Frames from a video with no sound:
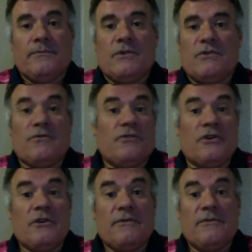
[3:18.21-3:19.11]
She was a
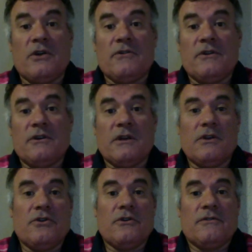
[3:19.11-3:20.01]
nurse volunteering in New
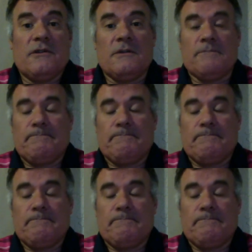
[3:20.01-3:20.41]
York City,